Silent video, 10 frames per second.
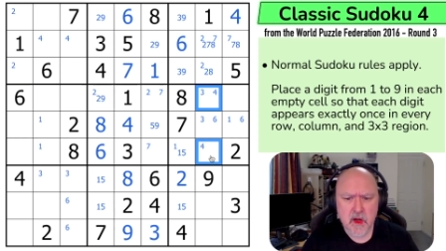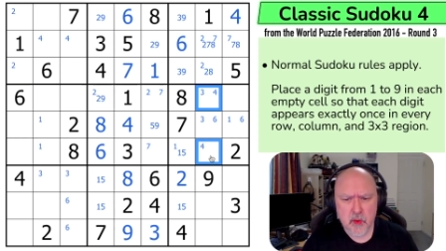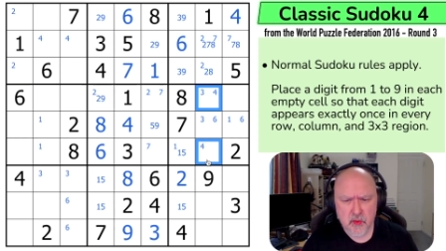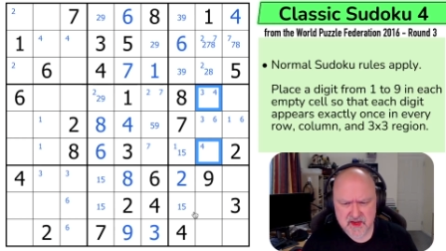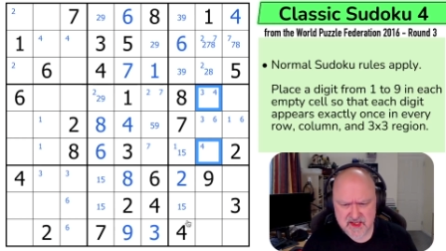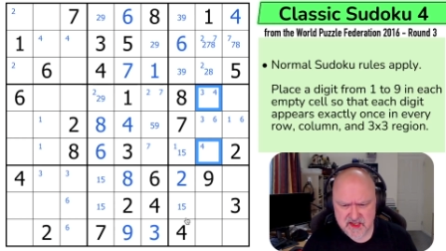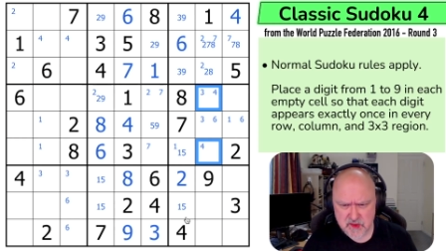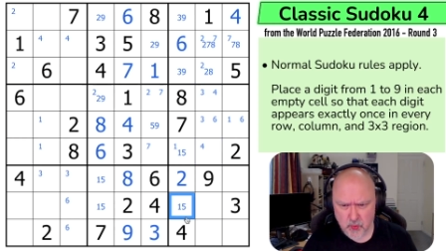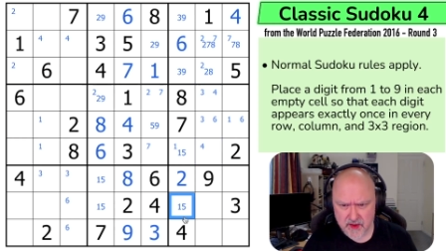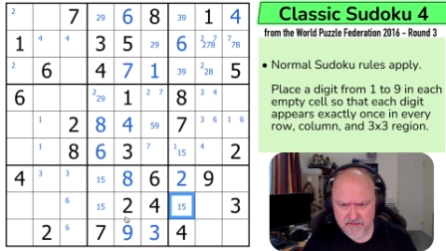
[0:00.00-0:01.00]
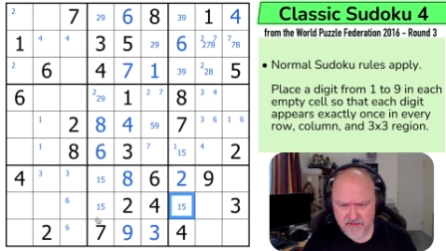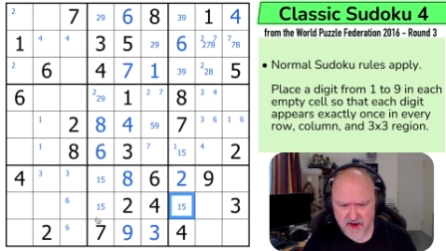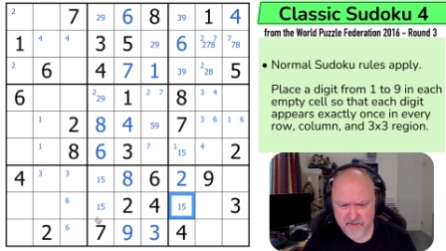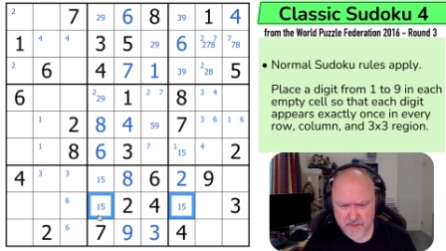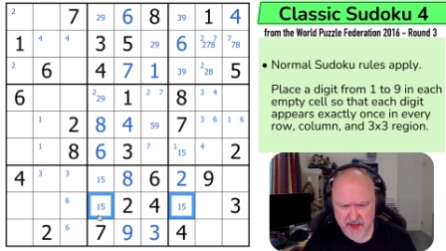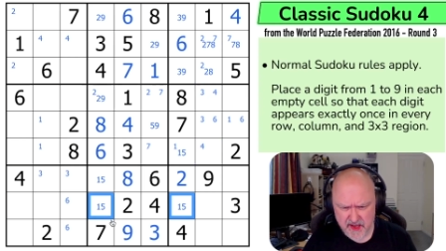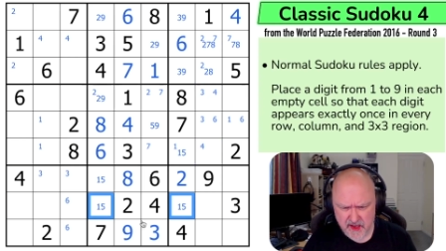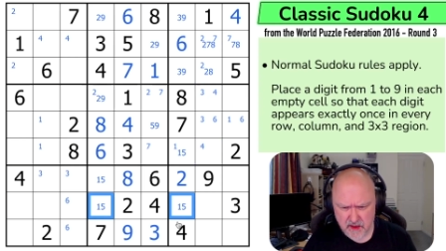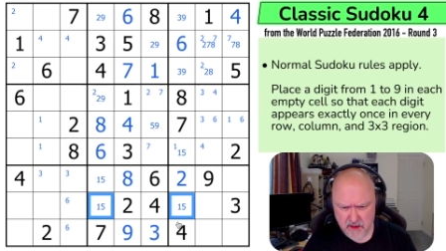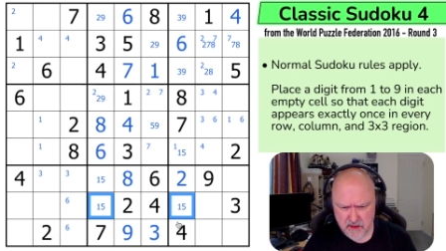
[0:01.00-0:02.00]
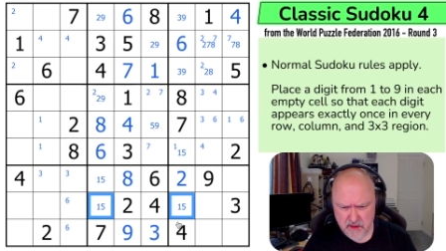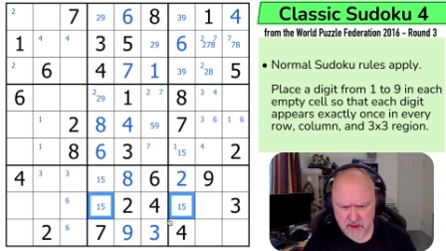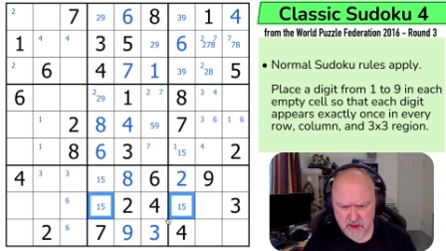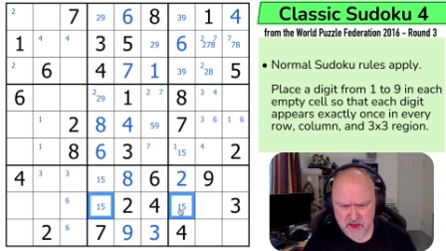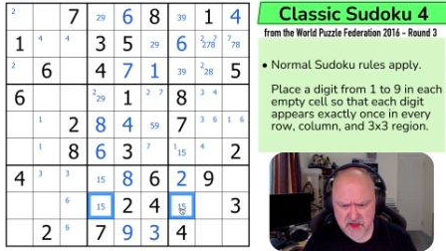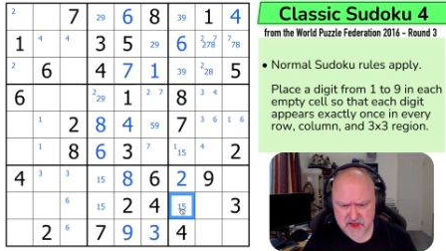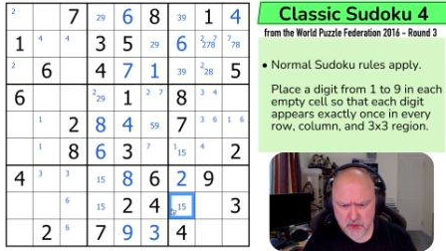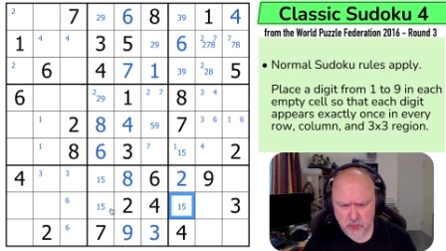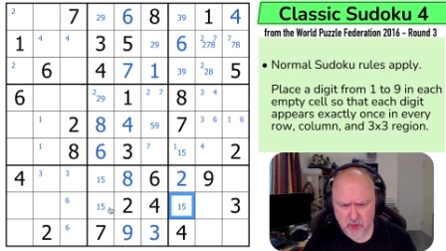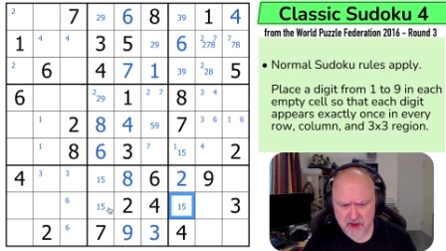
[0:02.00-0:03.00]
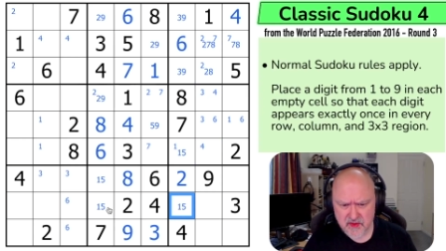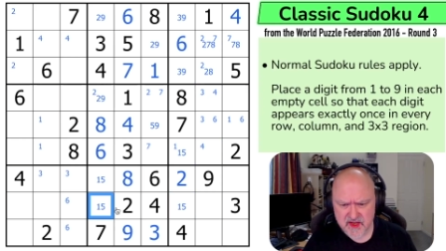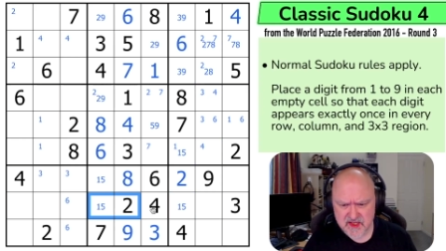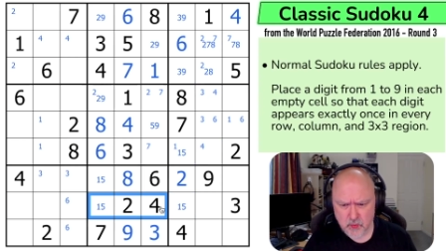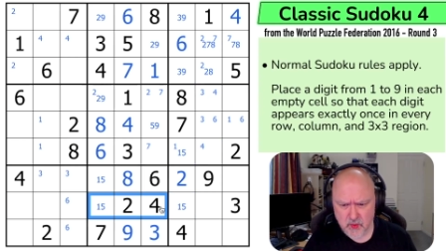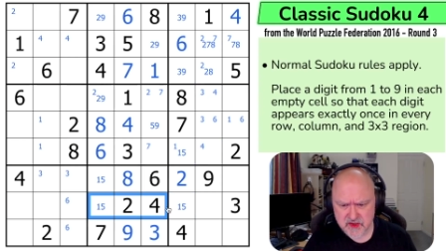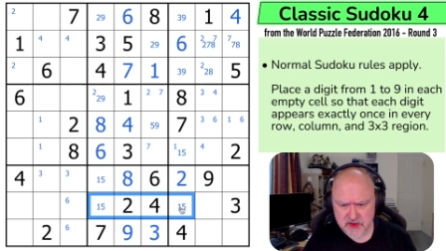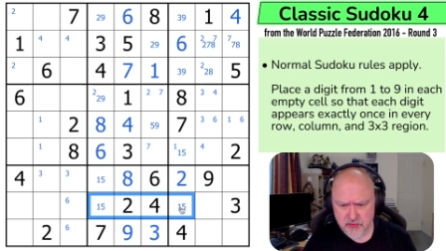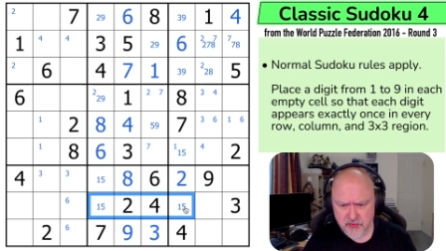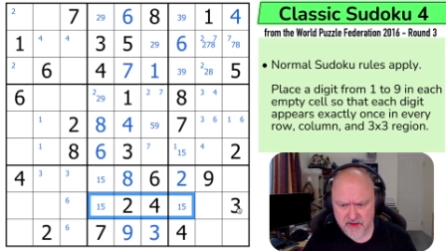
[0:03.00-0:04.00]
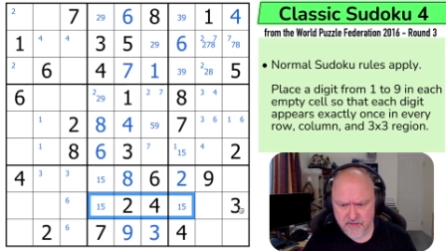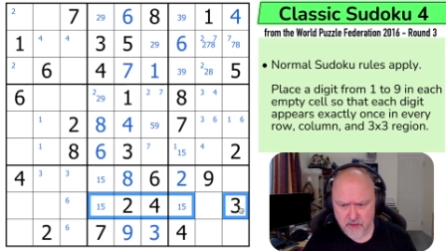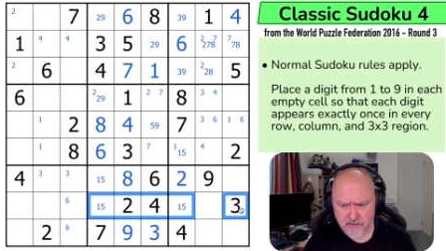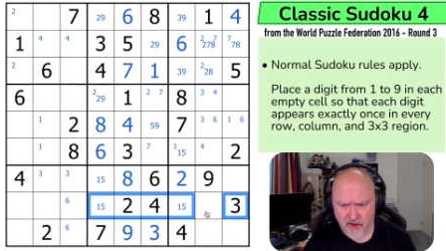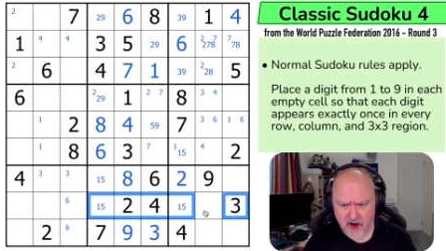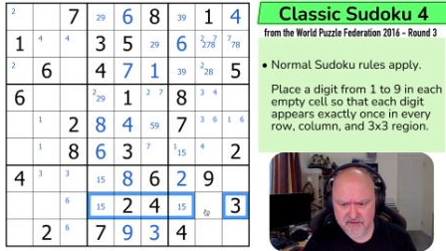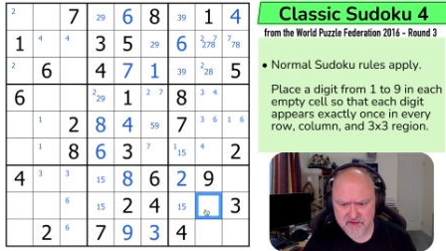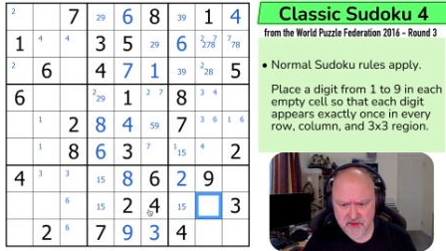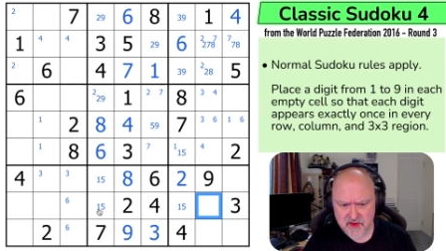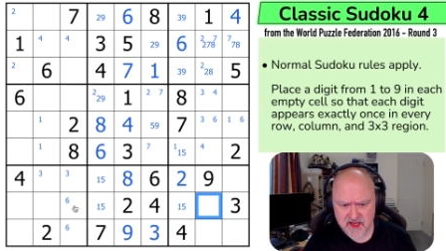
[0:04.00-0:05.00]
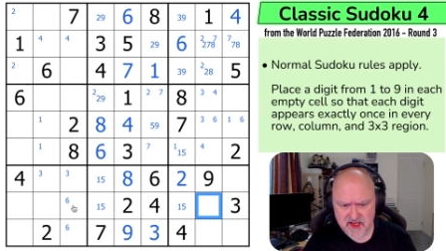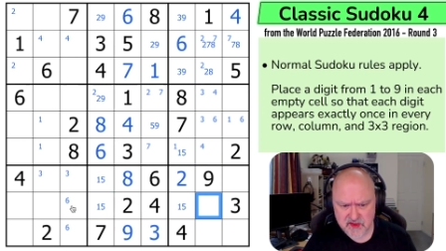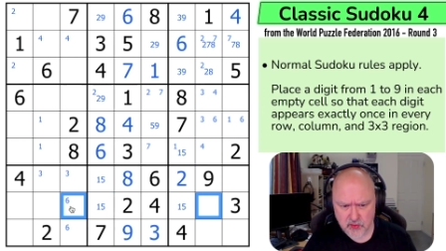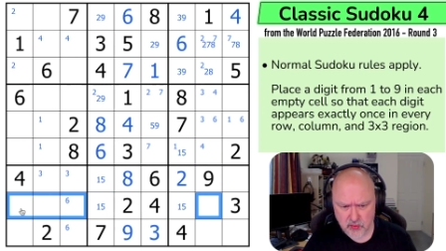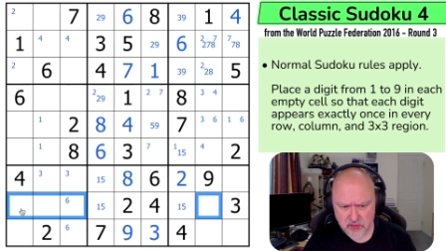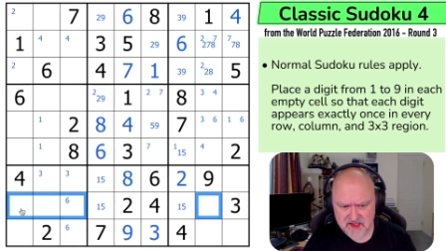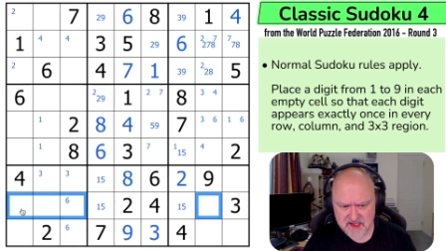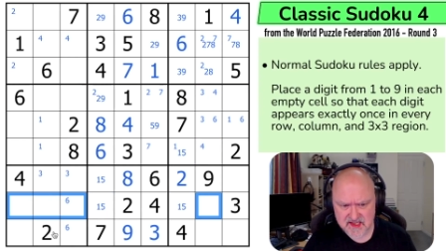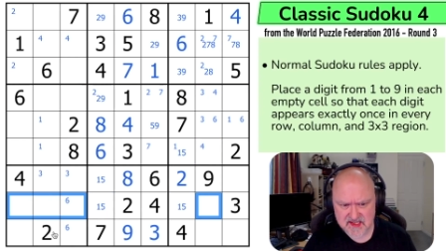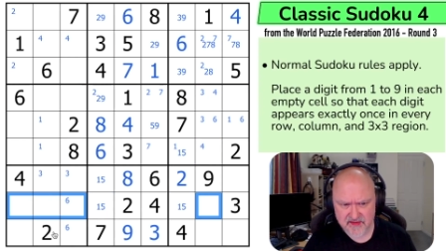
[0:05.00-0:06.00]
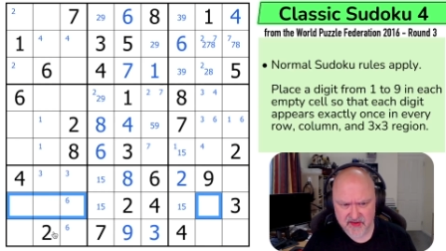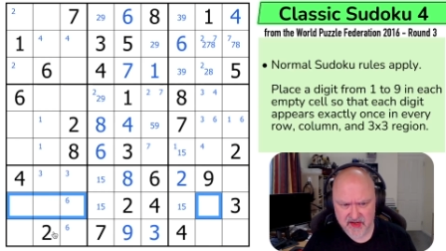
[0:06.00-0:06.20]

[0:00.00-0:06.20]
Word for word: Well, this is a 1-5 pair. So what these are one, two, three, four, five. So these are all six, seven,